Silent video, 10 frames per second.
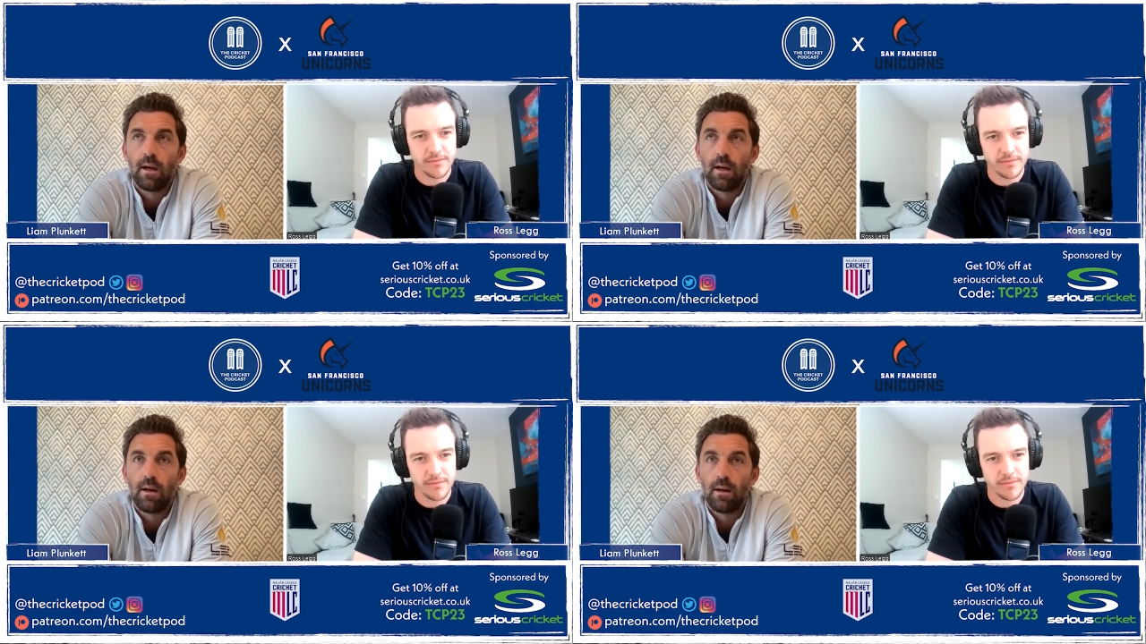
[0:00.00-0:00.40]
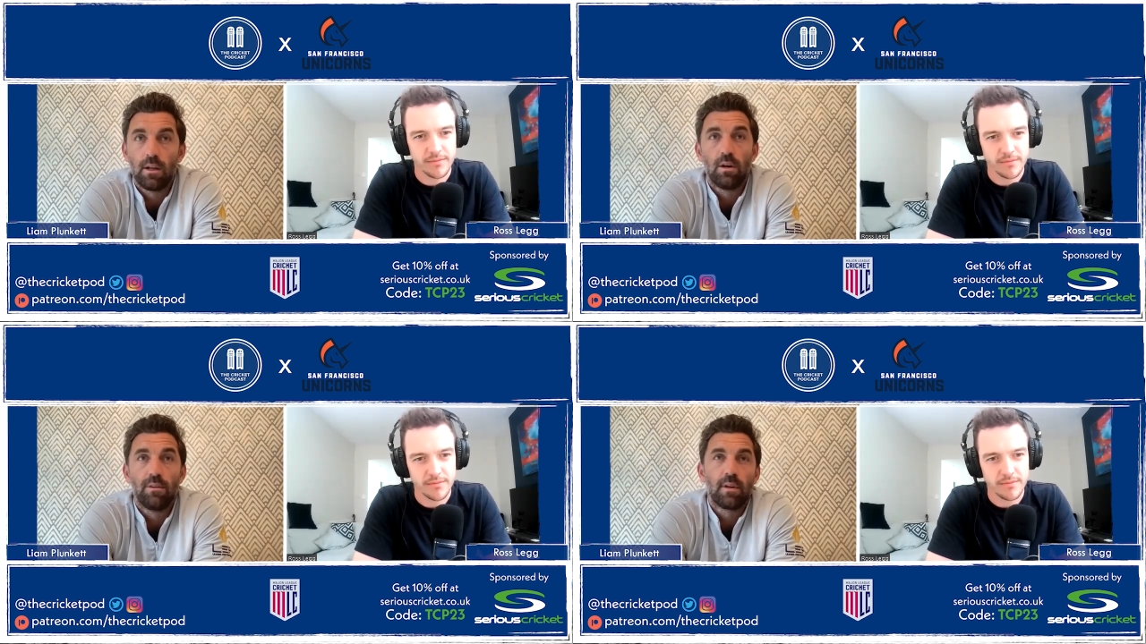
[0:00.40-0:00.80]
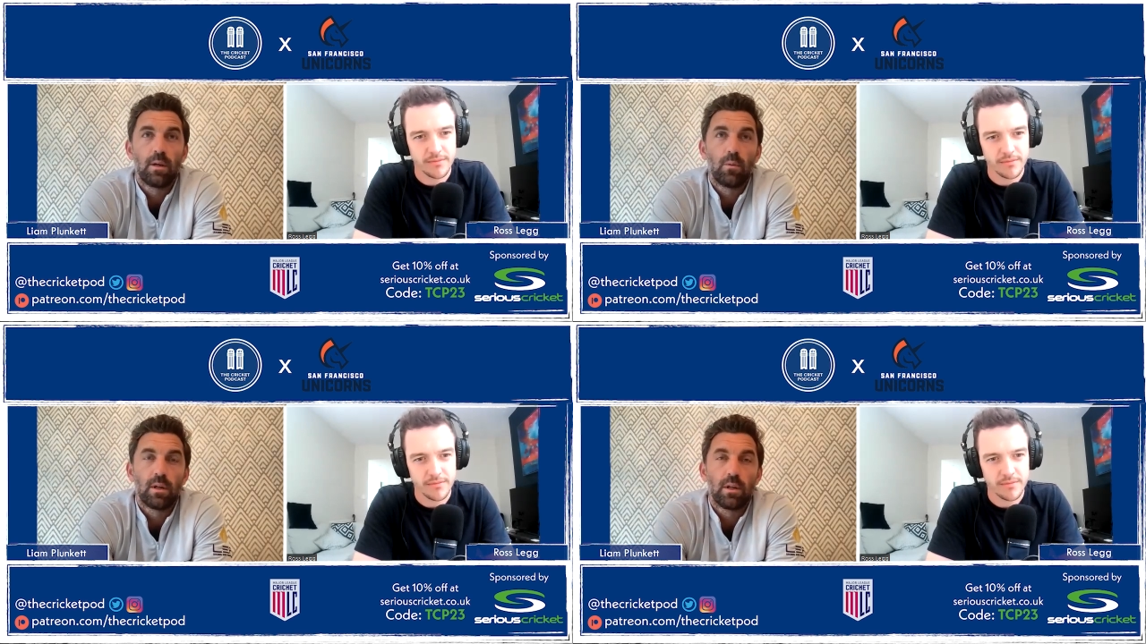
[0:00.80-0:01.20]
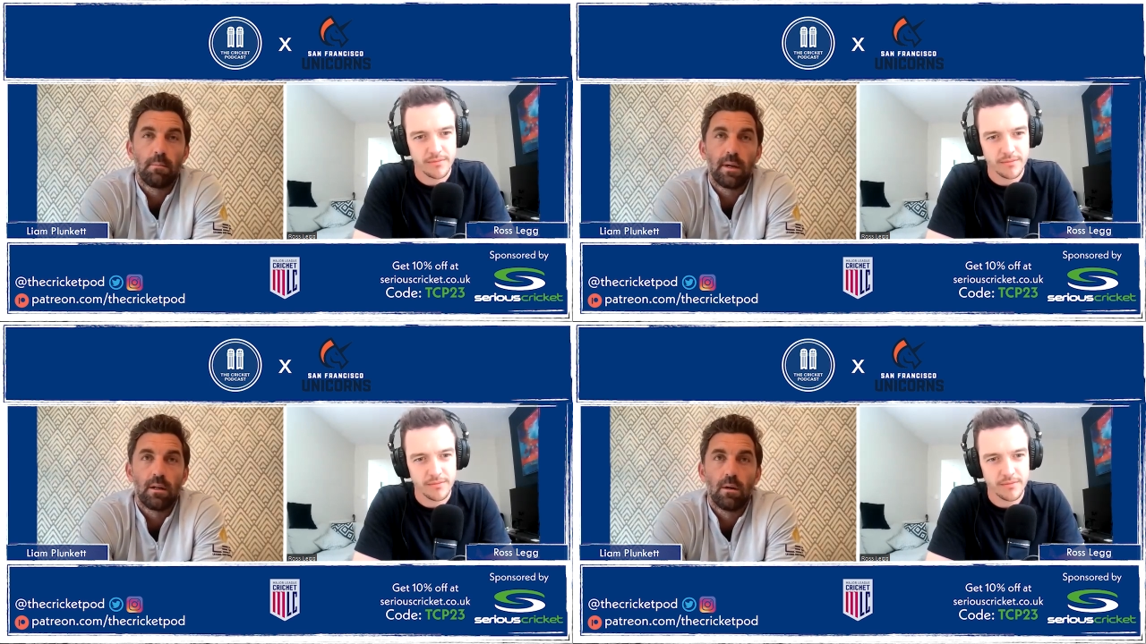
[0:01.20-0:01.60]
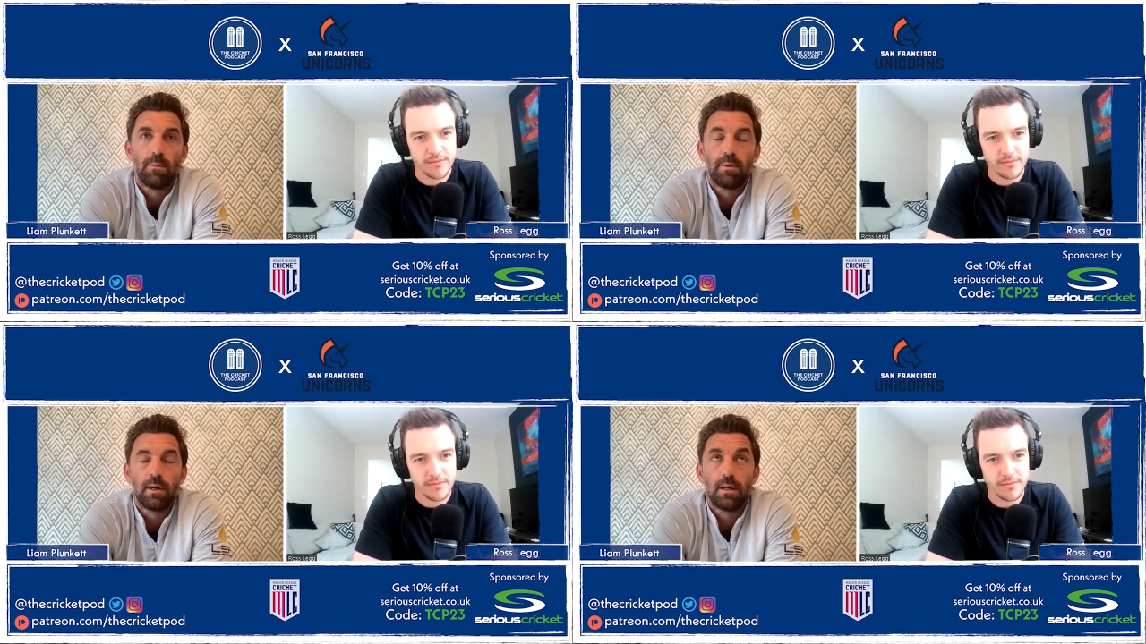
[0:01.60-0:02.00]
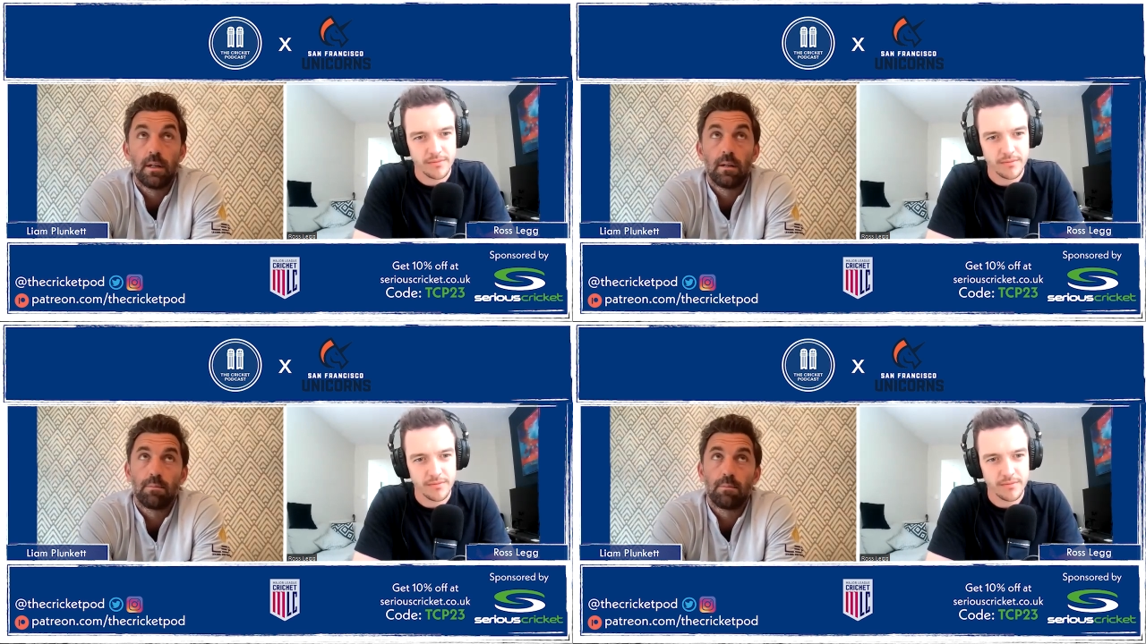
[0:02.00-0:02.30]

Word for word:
Speaker 1: Uh, and hopefully we're going to meet up uh,